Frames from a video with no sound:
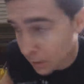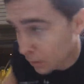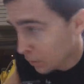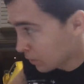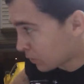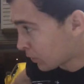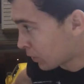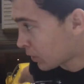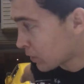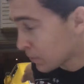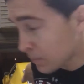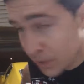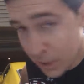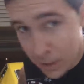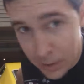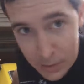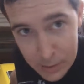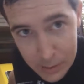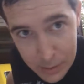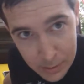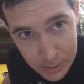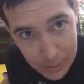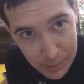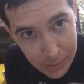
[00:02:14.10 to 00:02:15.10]
30
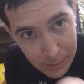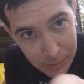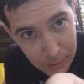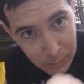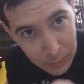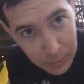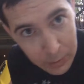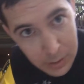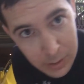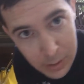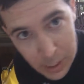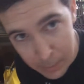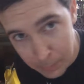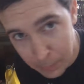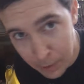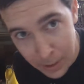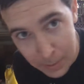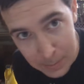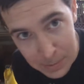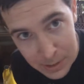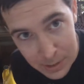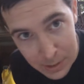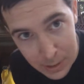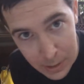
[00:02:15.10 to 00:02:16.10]
minutes is what the time
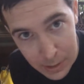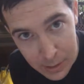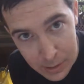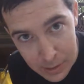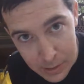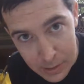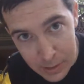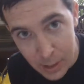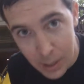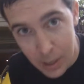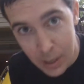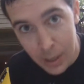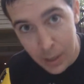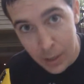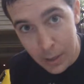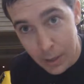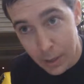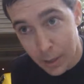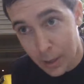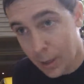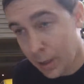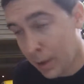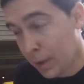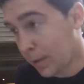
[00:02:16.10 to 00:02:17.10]
lapse says.
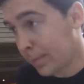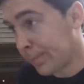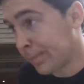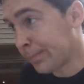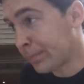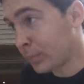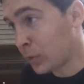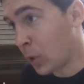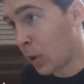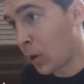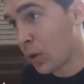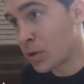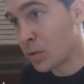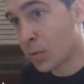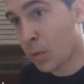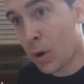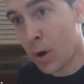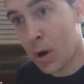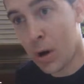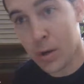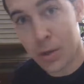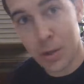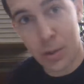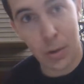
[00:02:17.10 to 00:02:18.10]
Car's
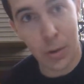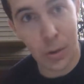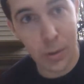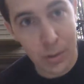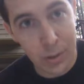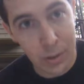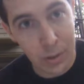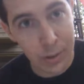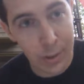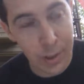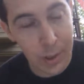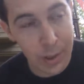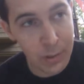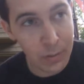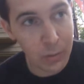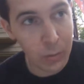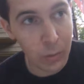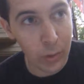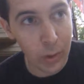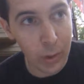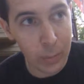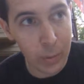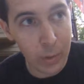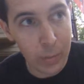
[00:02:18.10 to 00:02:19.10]
washed, car's clean. We're
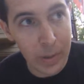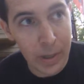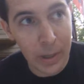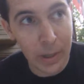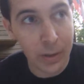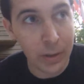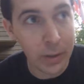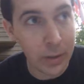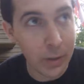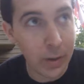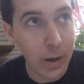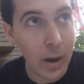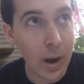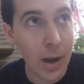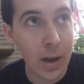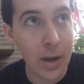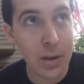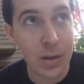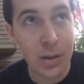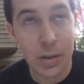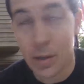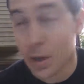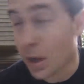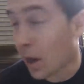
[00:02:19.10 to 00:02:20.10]
gonna put it back in the garage,
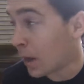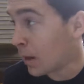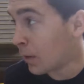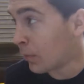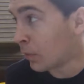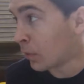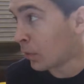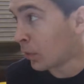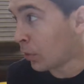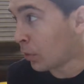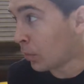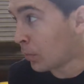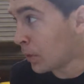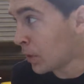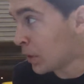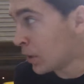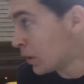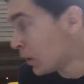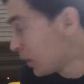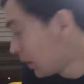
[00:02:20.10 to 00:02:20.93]
hide it for a little bit.